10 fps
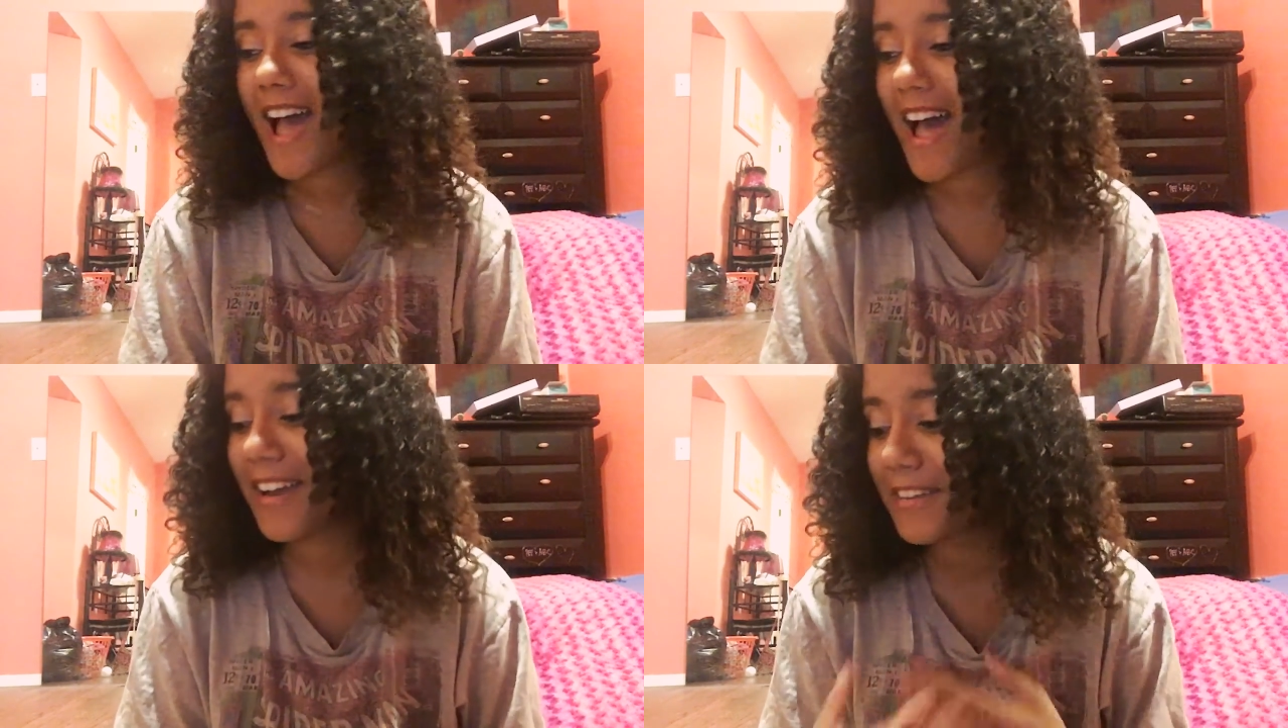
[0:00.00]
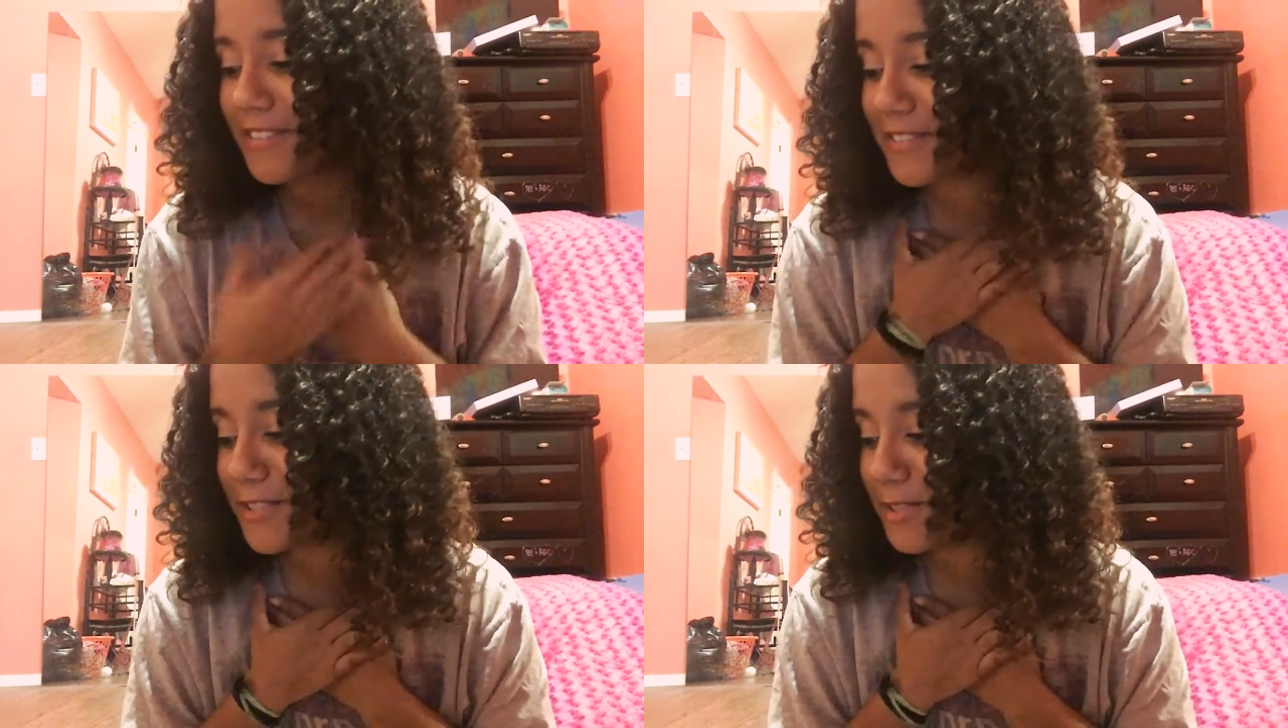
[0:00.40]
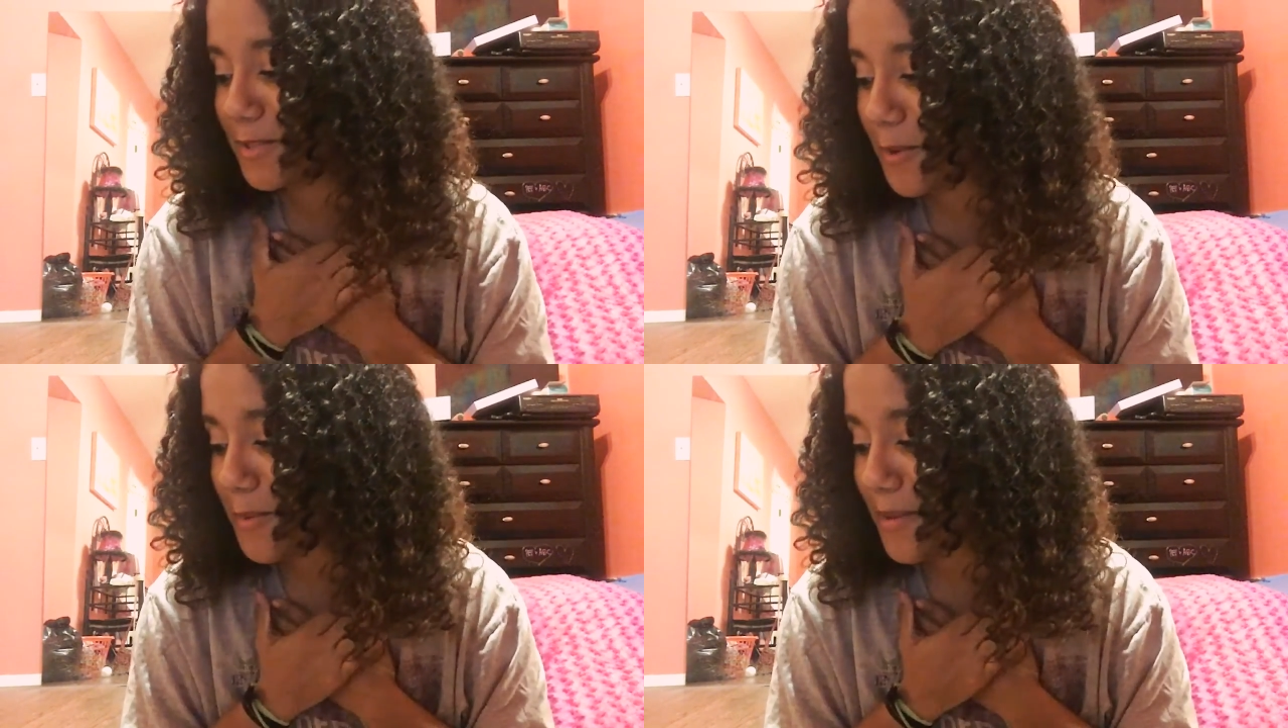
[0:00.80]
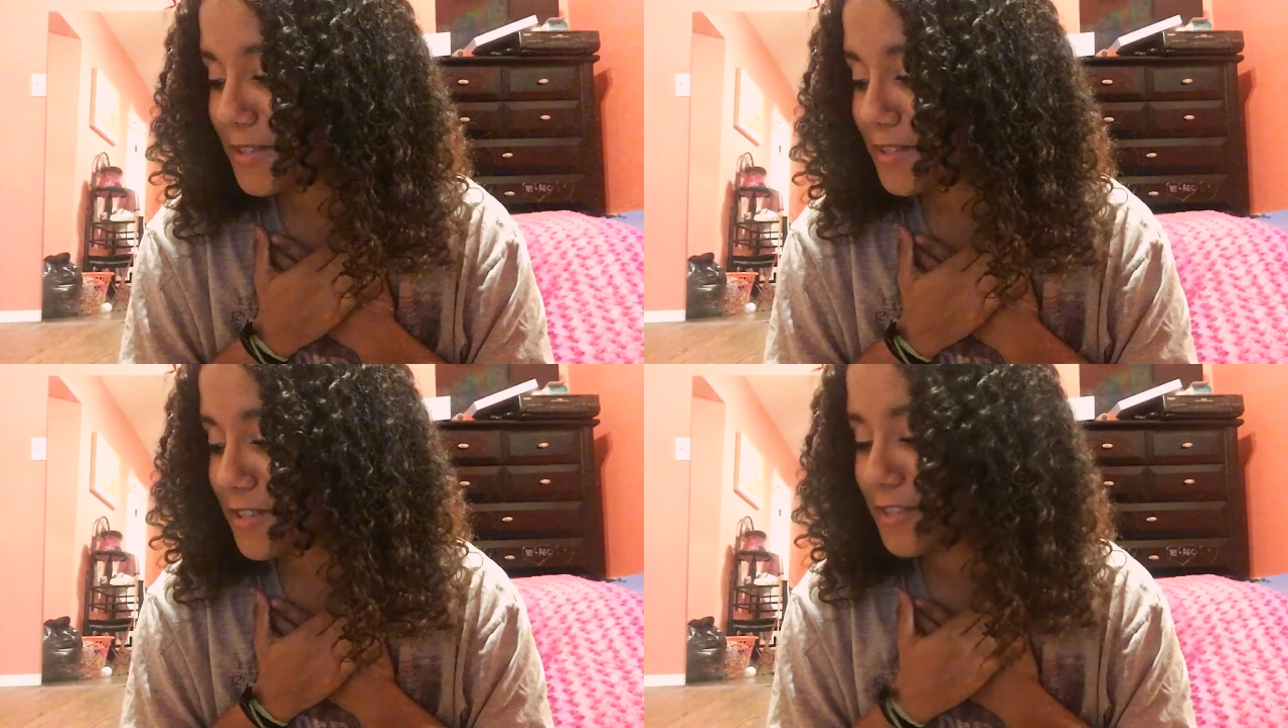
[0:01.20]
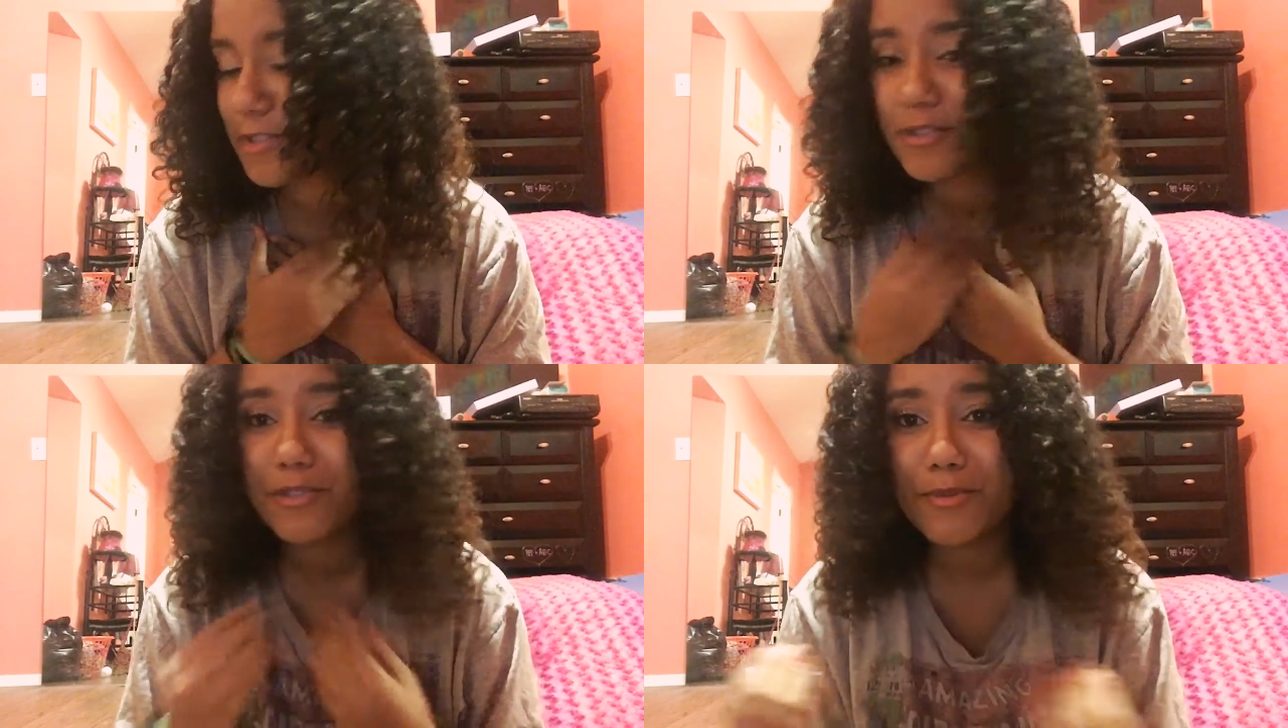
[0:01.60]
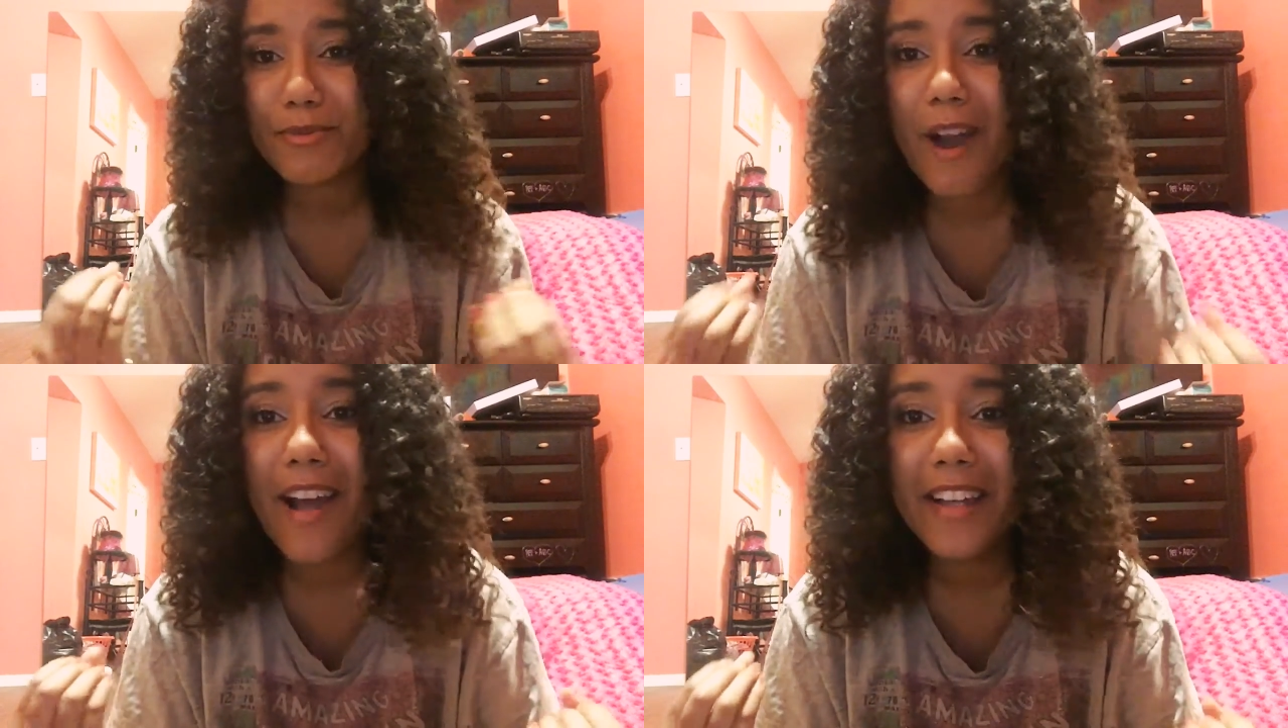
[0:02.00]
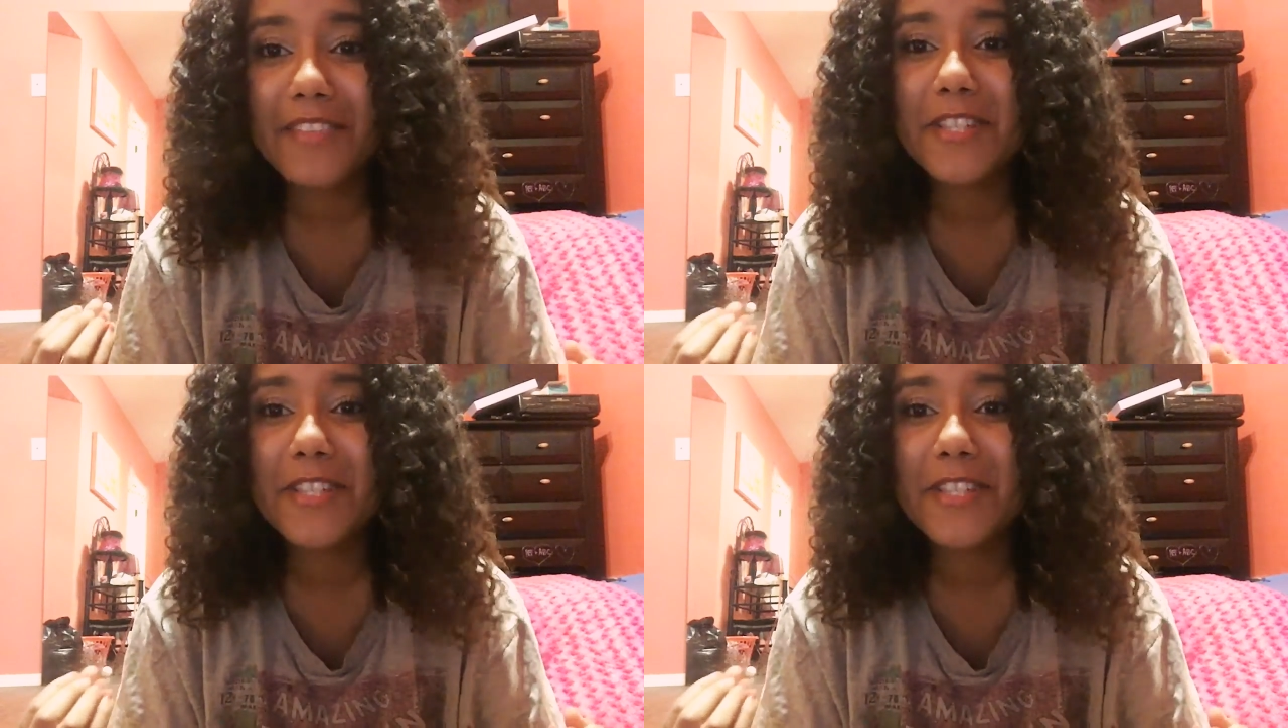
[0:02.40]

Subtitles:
I have so much strive